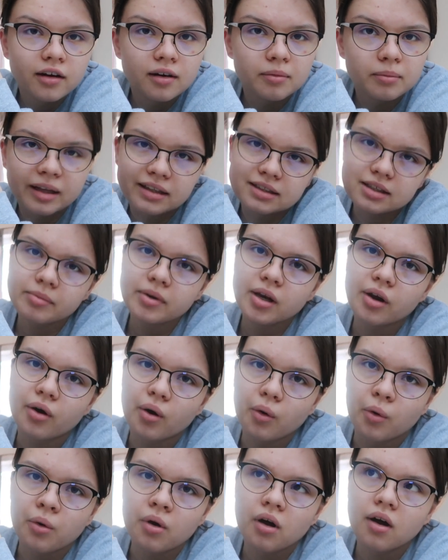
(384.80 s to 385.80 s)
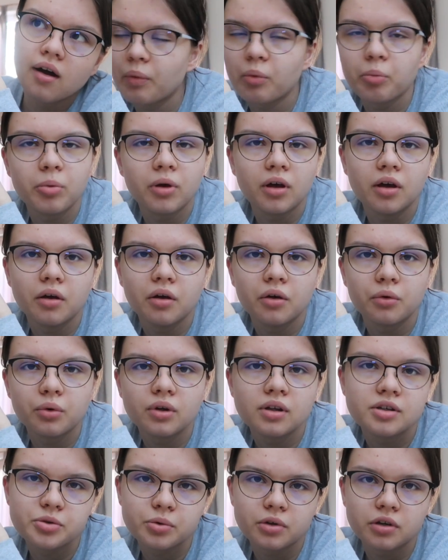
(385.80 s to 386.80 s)
please let me know. It would be
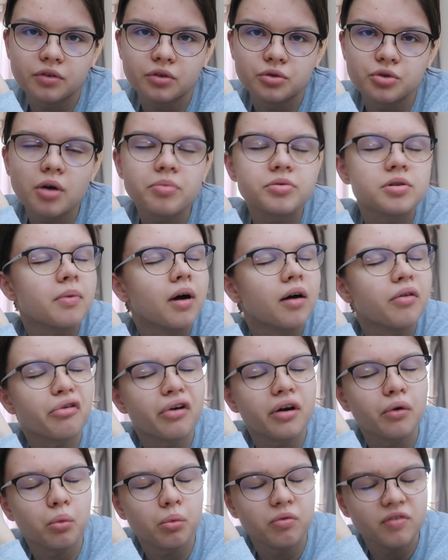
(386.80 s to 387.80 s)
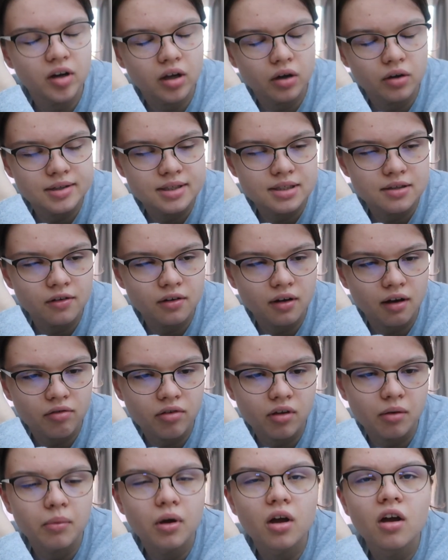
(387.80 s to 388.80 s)
really sweet if you drop some other video ideas if you have
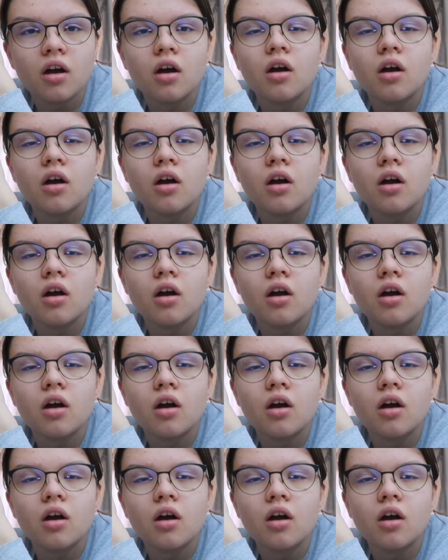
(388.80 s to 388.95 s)
them,